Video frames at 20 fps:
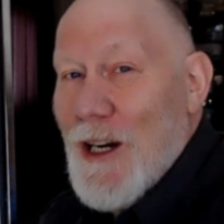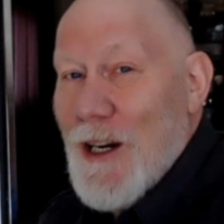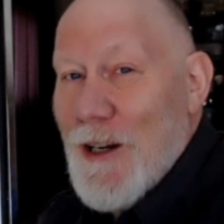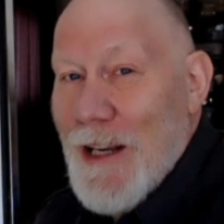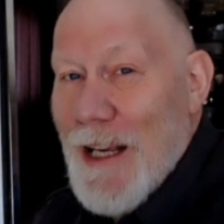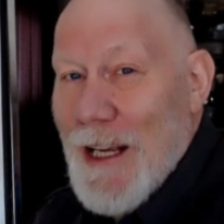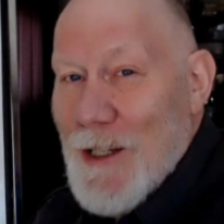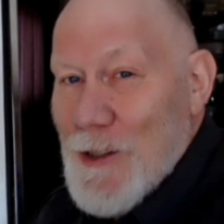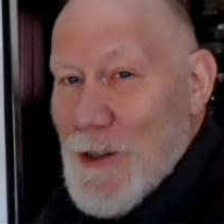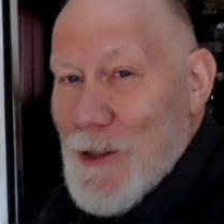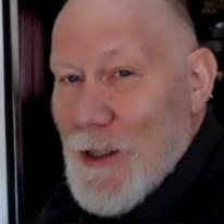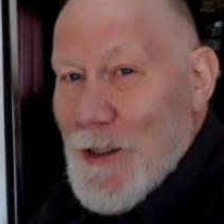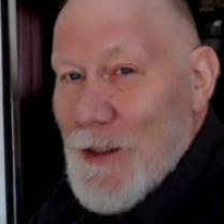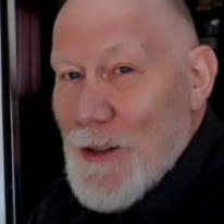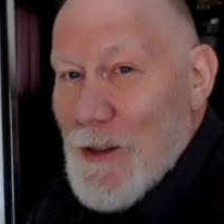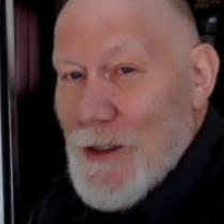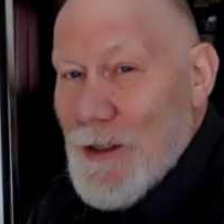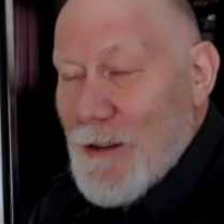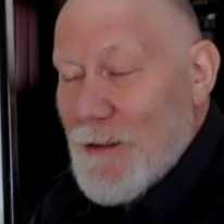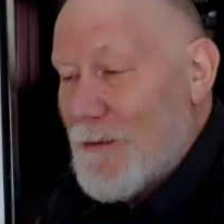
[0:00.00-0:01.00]
car
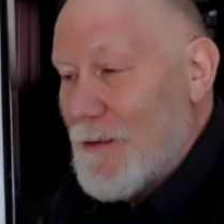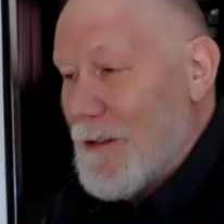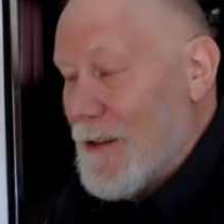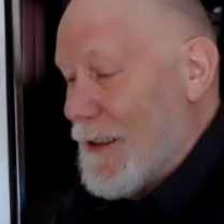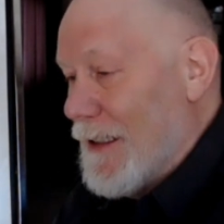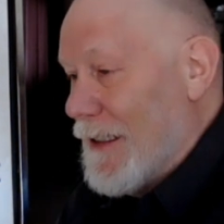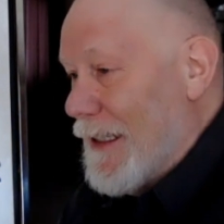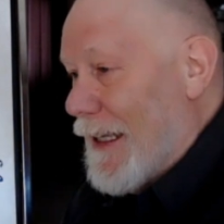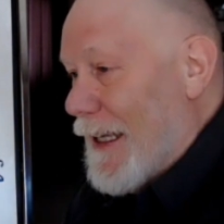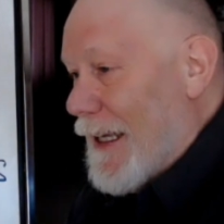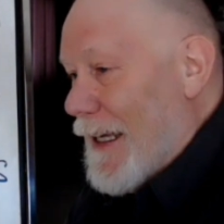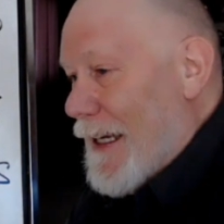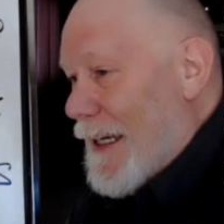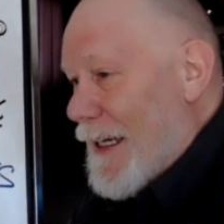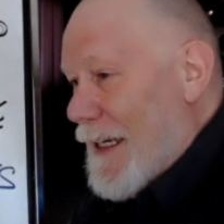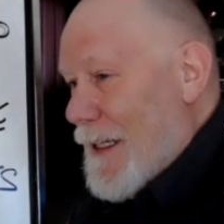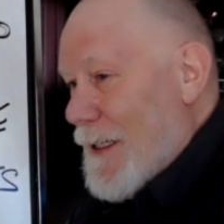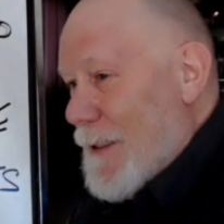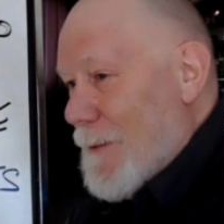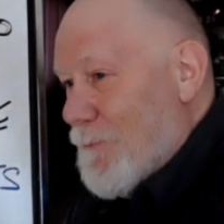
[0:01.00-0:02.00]
accidents and
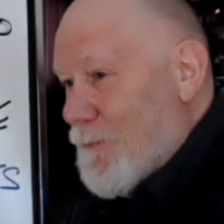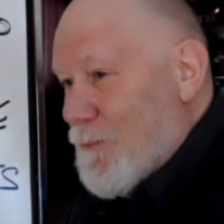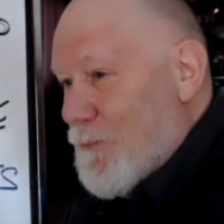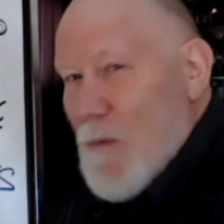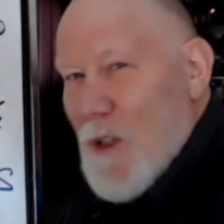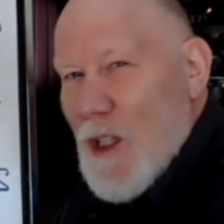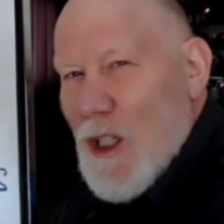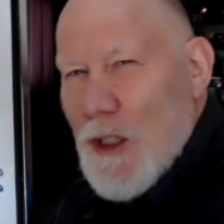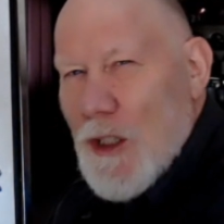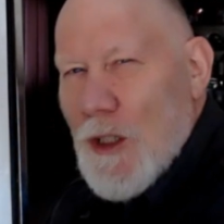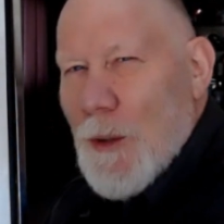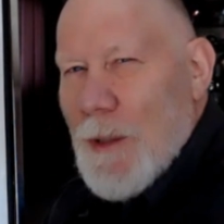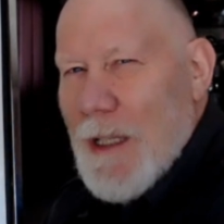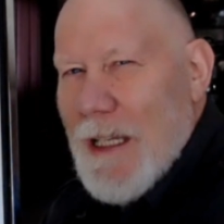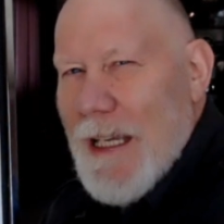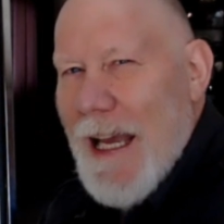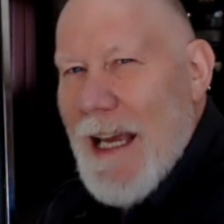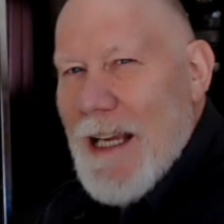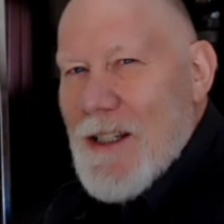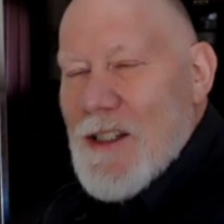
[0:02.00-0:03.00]
um,
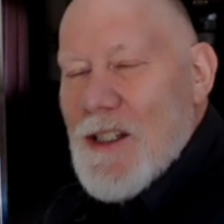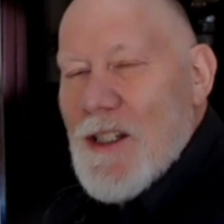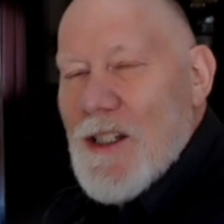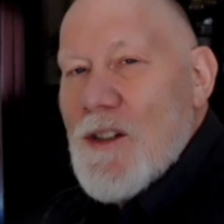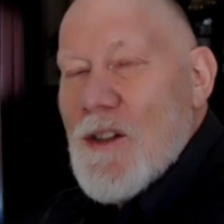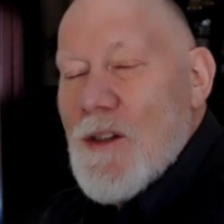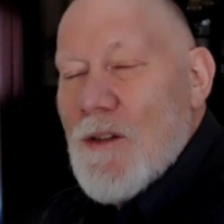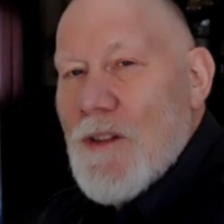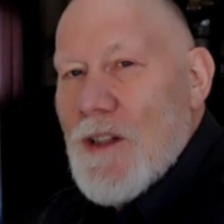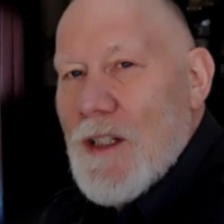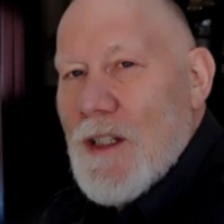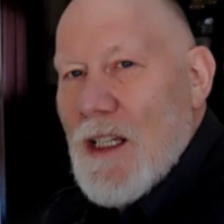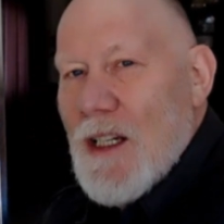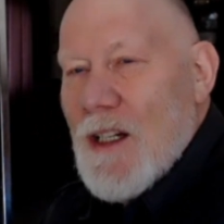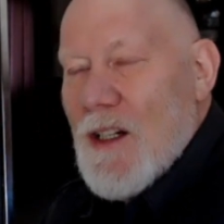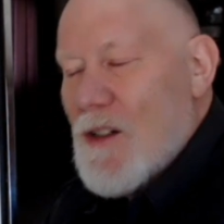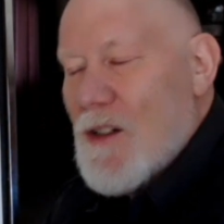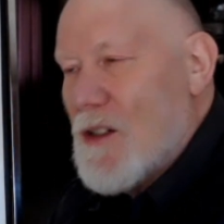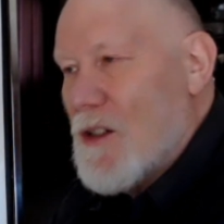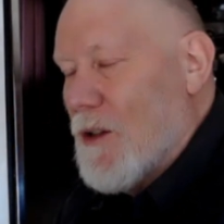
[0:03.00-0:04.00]
canoeing accidents over the
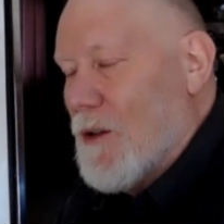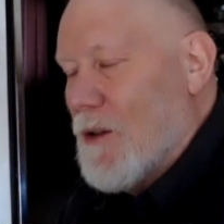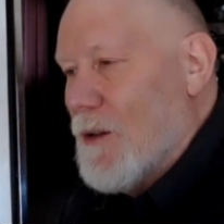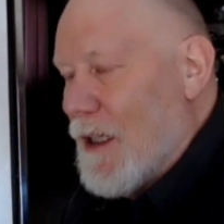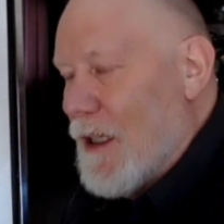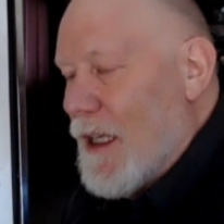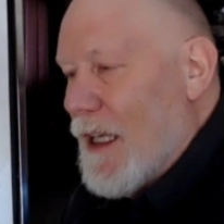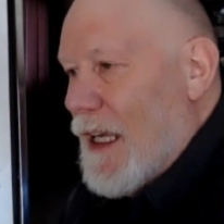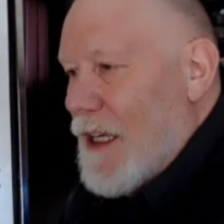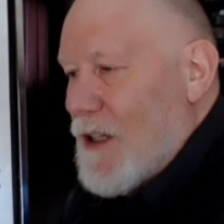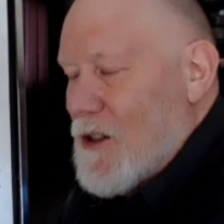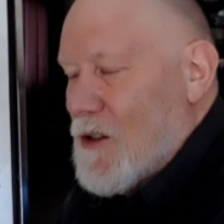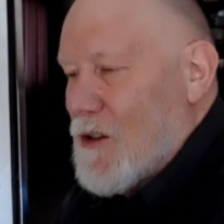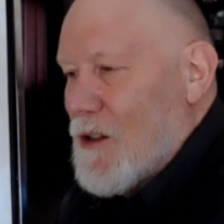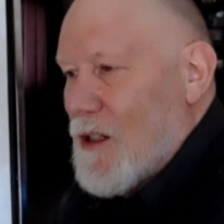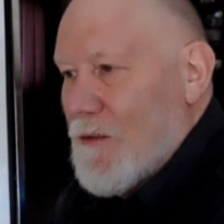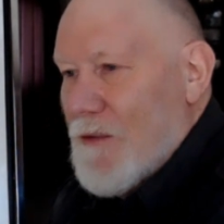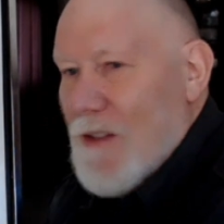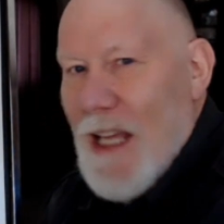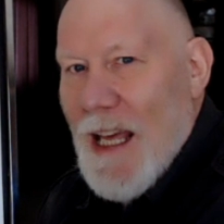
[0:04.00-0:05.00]
years. So it's
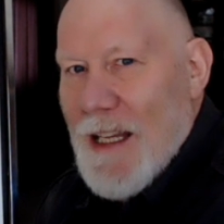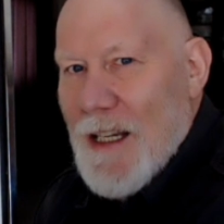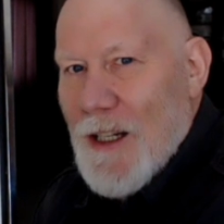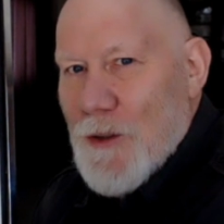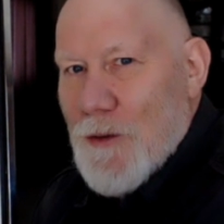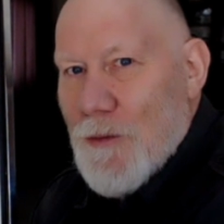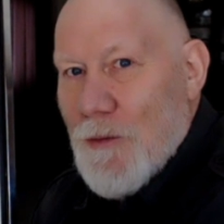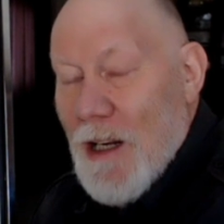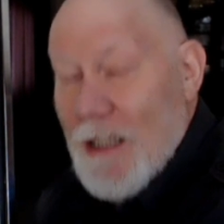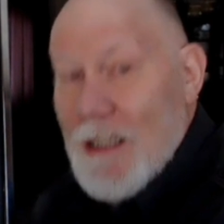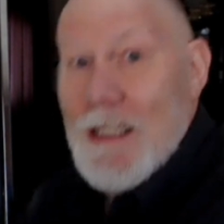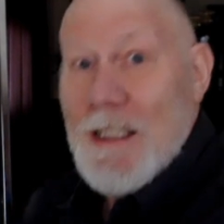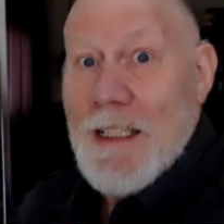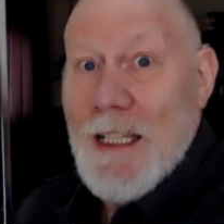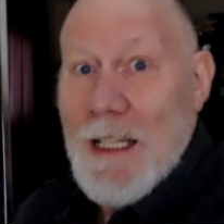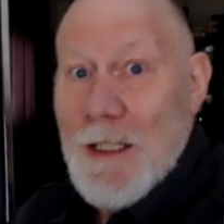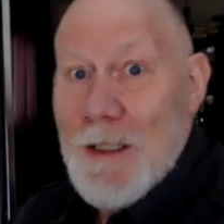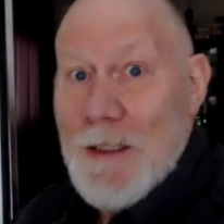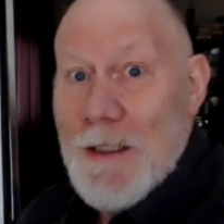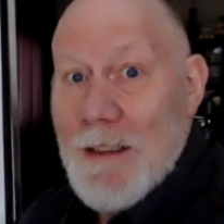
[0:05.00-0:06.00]
sort of that adrenaline
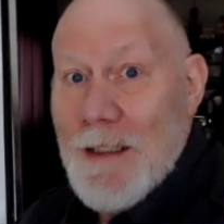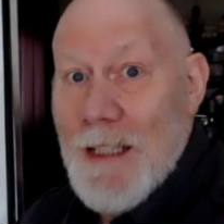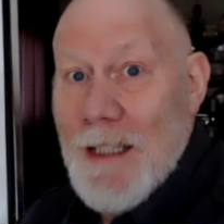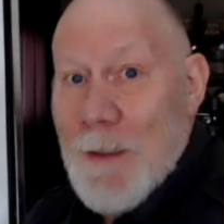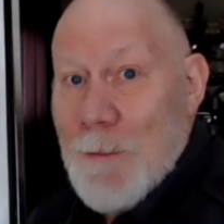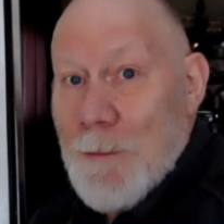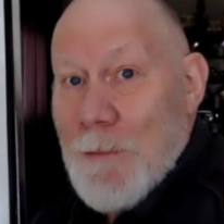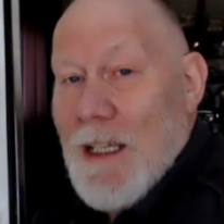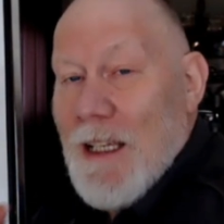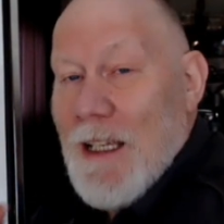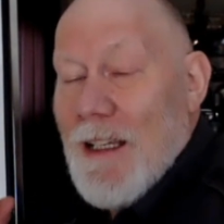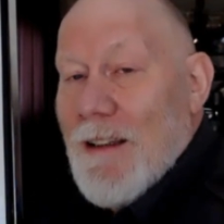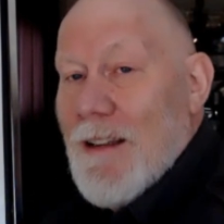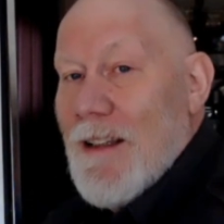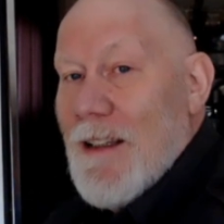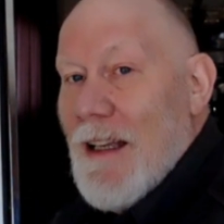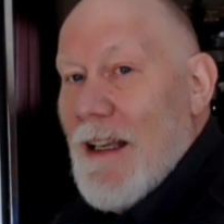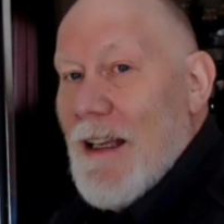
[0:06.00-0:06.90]
hit, hit me.